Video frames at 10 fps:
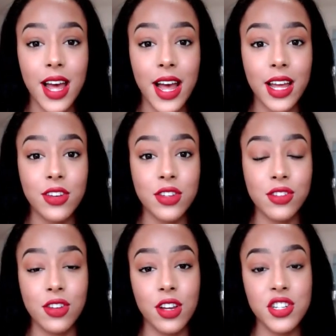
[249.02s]
I actually
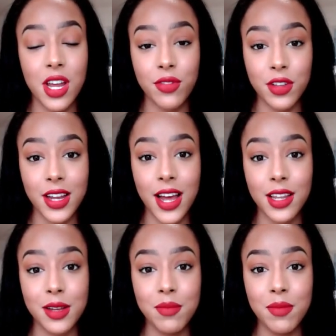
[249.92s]
studied at Sheffield
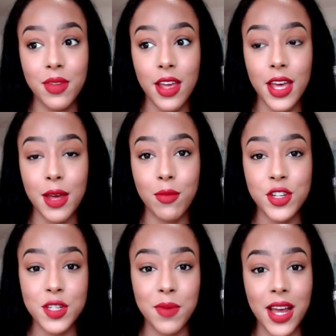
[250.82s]
Hallam, which is
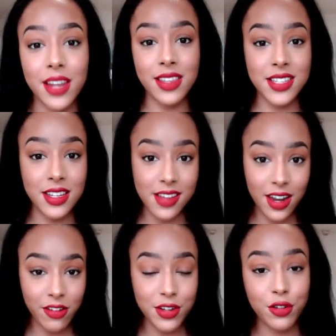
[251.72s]
bang in the city centre.
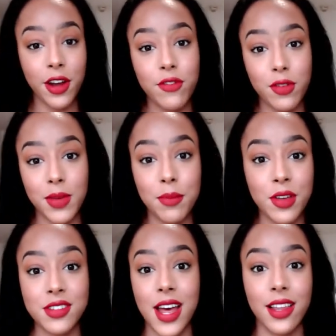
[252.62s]
It's great for me because
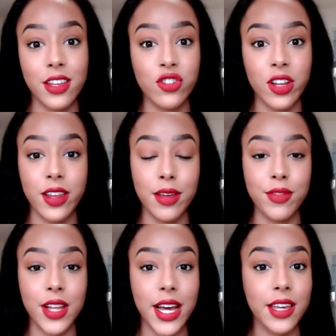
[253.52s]
I literally live
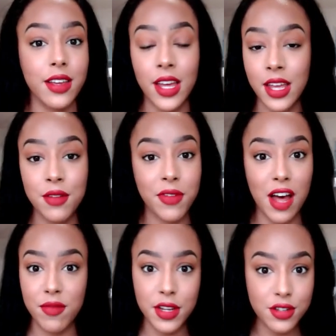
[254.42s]
like 5
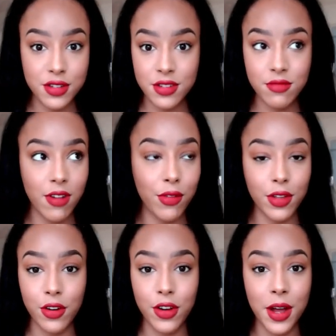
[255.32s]
minutes round the
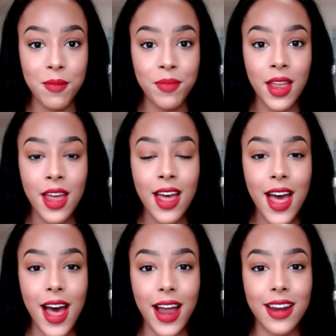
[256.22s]
corner.
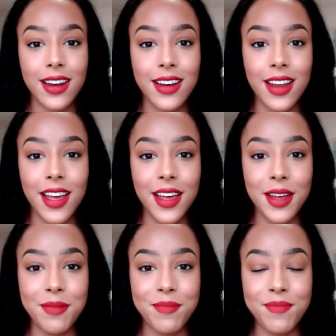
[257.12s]
And
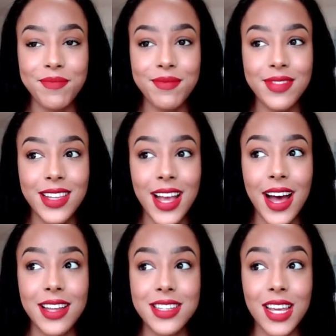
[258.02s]
yeah,
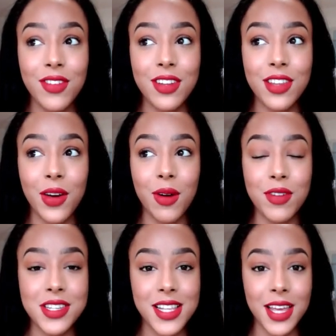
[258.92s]
even though
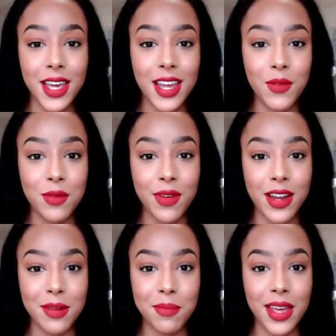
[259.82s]
obviously we've had a
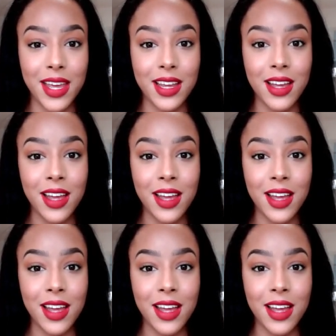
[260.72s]
big